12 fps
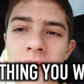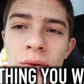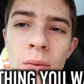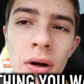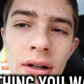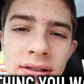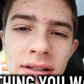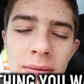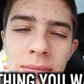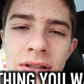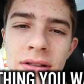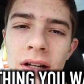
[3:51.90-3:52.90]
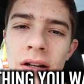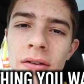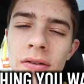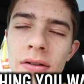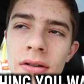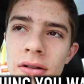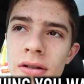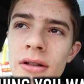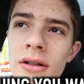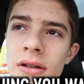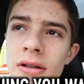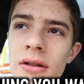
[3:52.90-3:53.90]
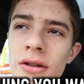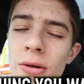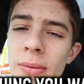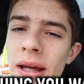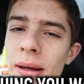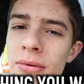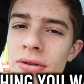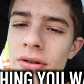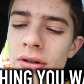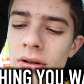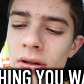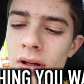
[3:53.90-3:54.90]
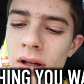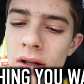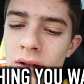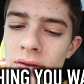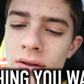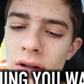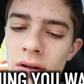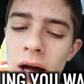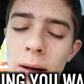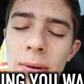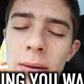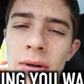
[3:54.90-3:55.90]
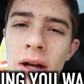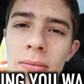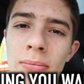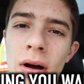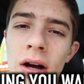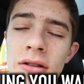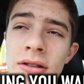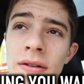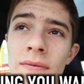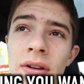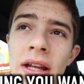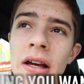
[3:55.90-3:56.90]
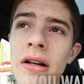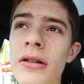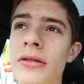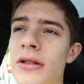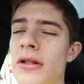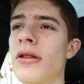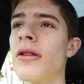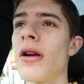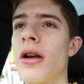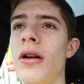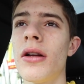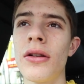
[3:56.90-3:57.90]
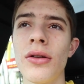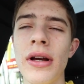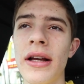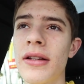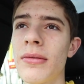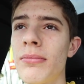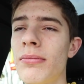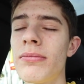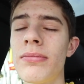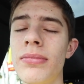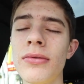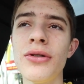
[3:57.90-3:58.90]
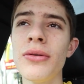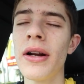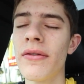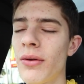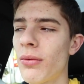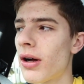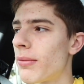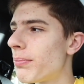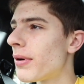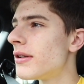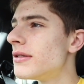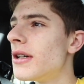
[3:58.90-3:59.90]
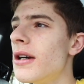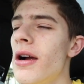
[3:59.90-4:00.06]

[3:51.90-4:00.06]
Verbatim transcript: if you want to send me stuff, you'll be able to. So I'll be able to unbox it in videos and you guys can do whatever you want. But